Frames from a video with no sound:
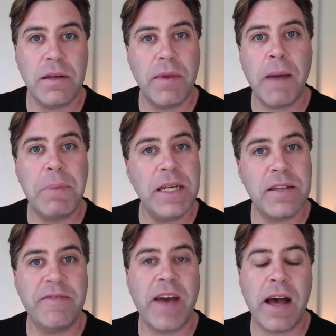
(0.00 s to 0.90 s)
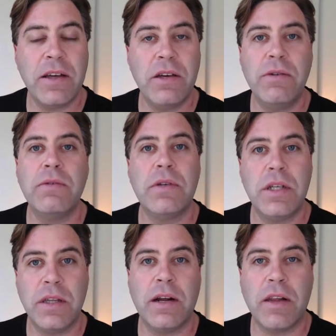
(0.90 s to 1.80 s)
a piece of value
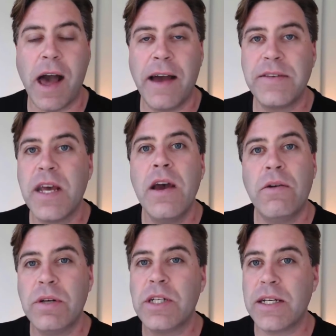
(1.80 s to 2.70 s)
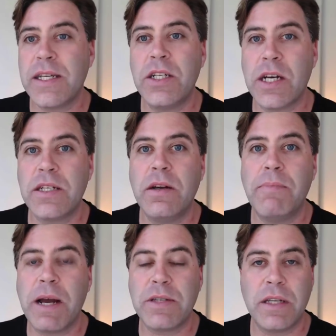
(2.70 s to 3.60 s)
to their lives, which I suggest you're
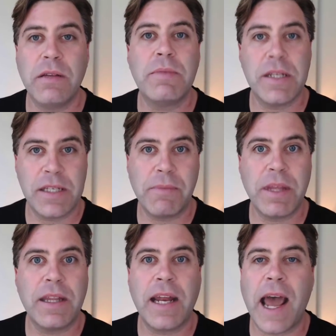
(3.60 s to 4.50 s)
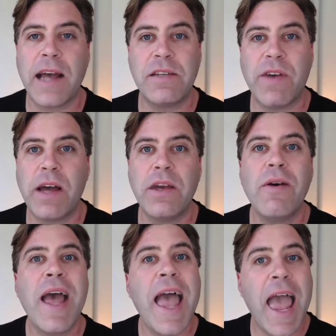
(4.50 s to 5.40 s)
bouncing them to something that adds value.
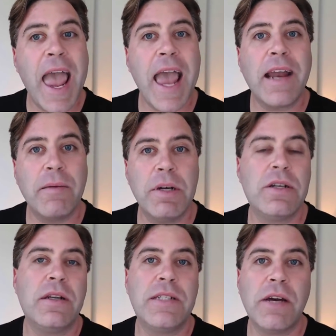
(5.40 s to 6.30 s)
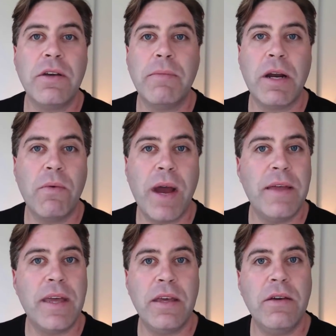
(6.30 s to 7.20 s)
And I'm going to tell you about a way
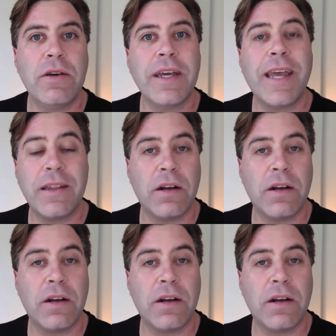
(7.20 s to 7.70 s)
that you can get their